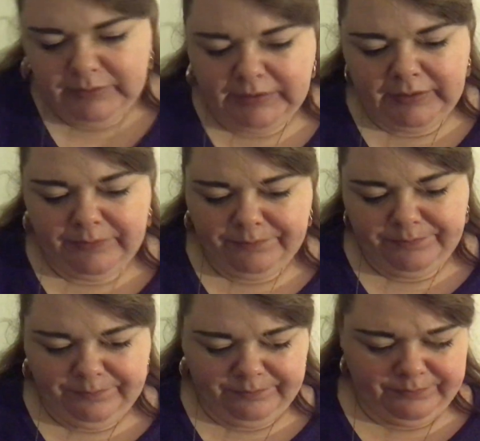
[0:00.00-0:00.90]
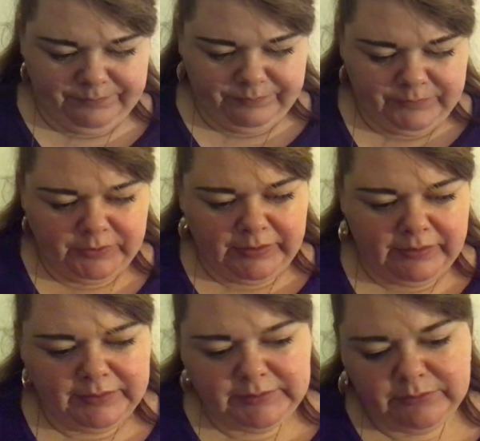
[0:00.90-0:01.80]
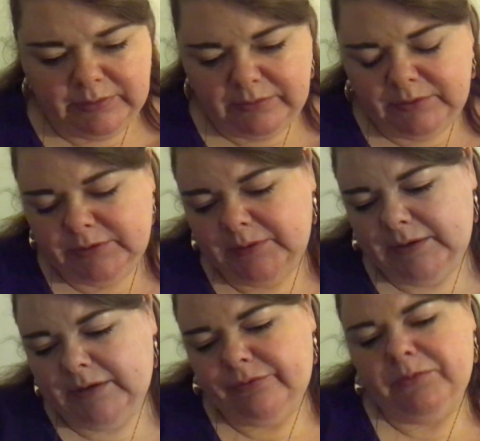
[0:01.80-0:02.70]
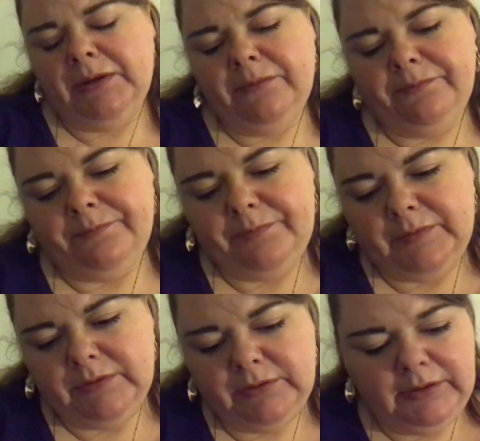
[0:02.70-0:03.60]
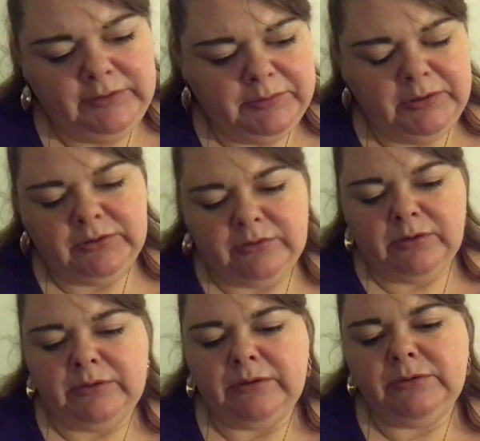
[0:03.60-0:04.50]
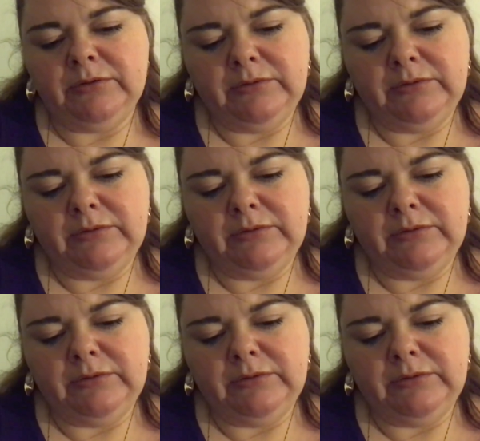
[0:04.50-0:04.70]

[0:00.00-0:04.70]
Okay, let's see what else we can get from here. I'll leave spiritual growth out.